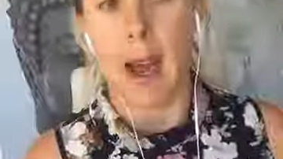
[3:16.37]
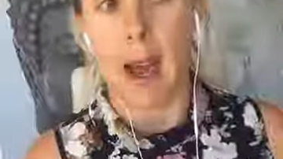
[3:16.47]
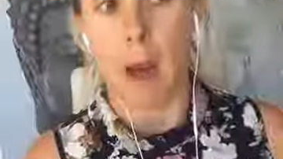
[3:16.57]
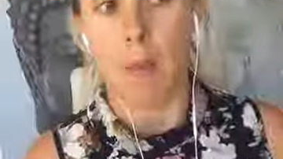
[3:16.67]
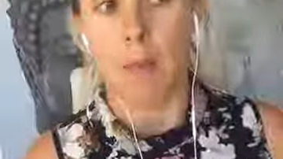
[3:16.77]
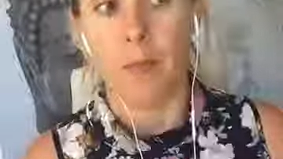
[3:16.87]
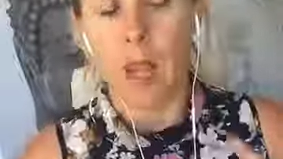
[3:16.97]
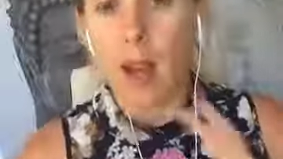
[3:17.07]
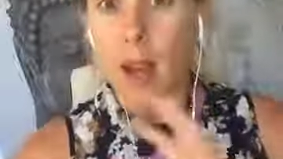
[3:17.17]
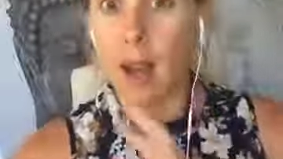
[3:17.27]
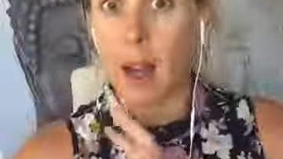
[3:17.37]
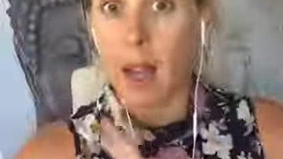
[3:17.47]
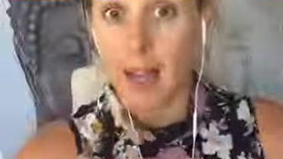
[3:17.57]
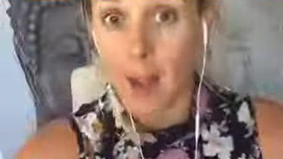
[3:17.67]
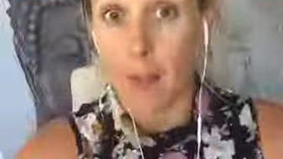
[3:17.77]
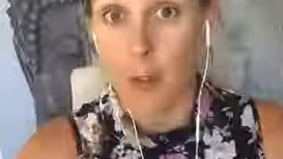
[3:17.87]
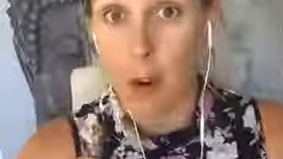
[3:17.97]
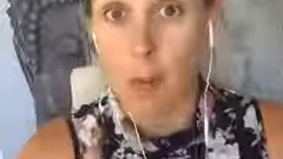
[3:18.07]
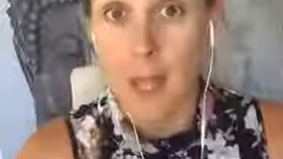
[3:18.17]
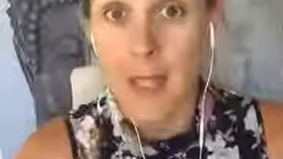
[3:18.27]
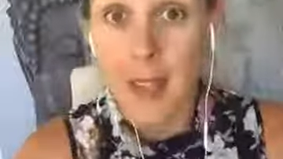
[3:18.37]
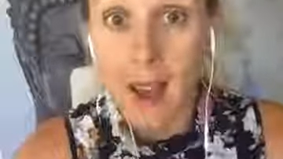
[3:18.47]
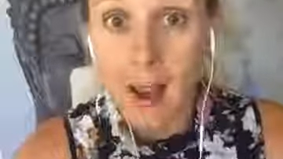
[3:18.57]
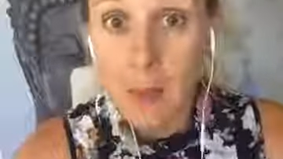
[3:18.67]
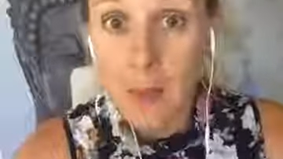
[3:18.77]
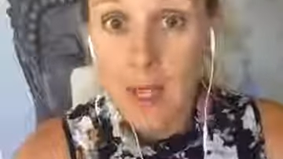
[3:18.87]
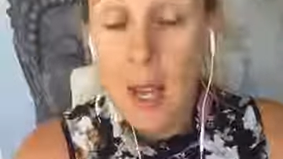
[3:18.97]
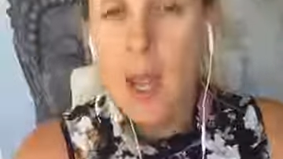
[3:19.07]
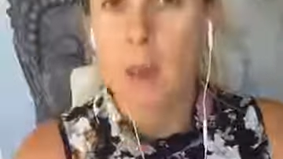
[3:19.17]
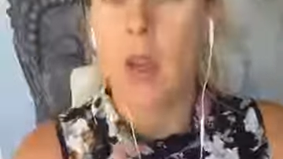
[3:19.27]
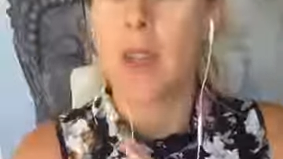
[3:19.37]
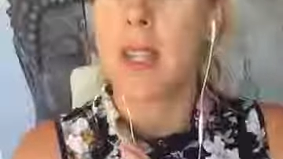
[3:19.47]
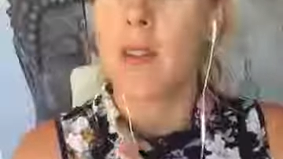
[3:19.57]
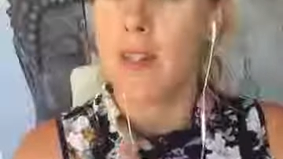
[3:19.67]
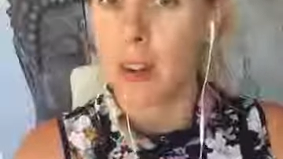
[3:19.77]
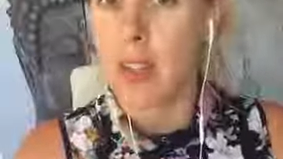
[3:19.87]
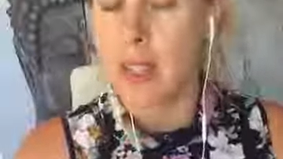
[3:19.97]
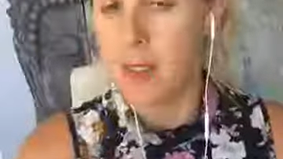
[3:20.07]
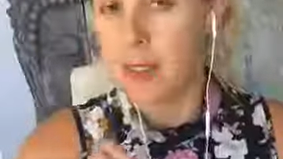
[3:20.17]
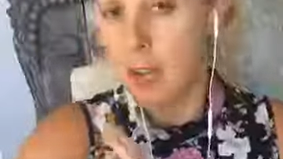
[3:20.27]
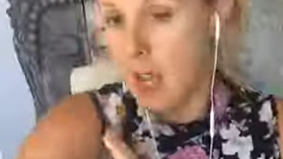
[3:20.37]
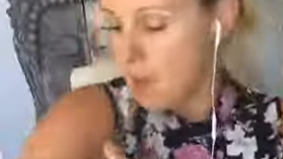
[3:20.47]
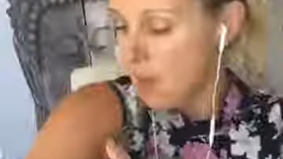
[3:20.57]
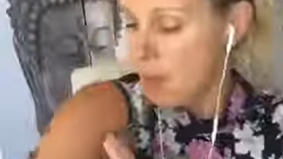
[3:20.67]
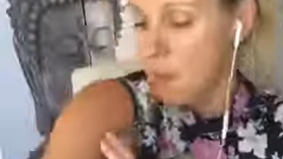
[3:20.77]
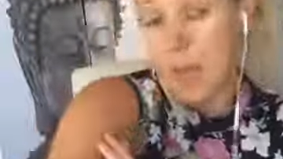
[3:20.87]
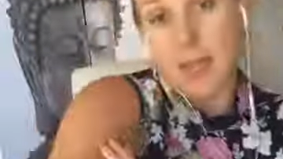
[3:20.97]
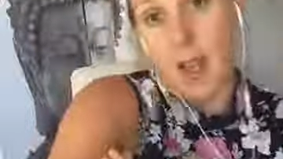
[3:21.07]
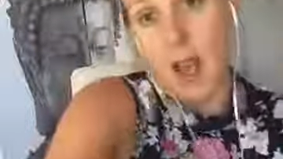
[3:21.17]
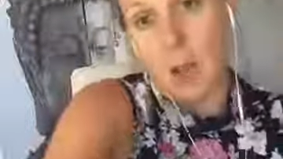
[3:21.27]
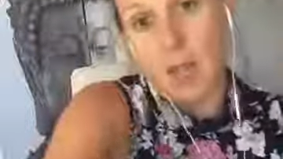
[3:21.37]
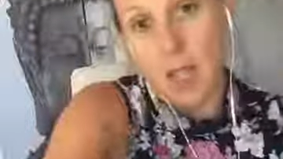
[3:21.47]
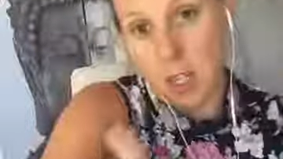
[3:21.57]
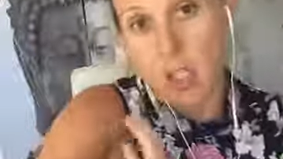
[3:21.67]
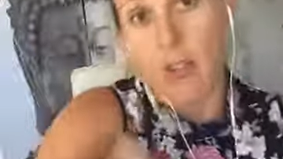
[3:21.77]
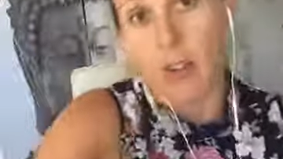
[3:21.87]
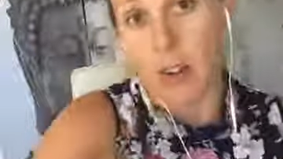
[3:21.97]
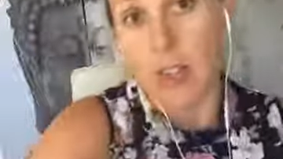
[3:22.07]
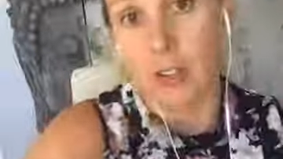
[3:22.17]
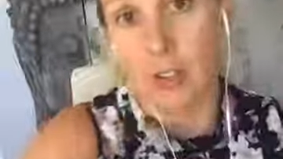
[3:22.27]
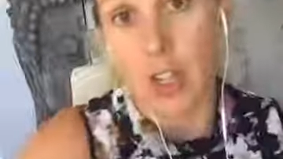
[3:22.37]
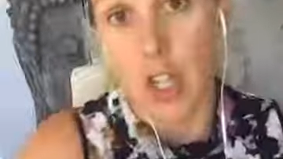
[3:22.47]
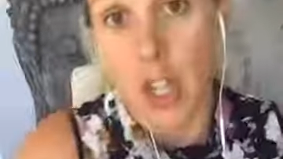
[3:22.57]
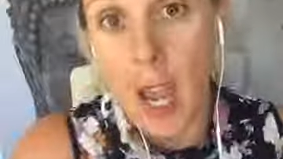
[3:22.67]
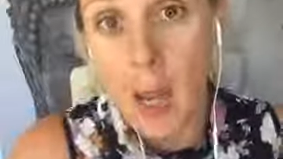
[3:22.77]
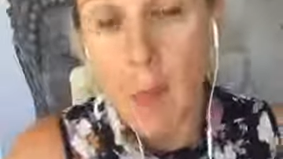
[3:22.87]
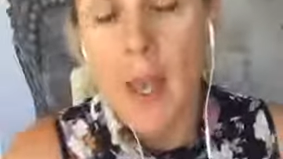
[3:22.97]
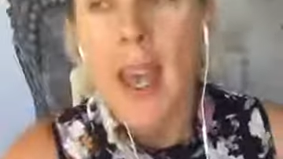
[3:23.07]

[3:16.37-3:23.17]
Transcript: a cuff for obese arms because they're very different and the obese arm is actually a very different shape.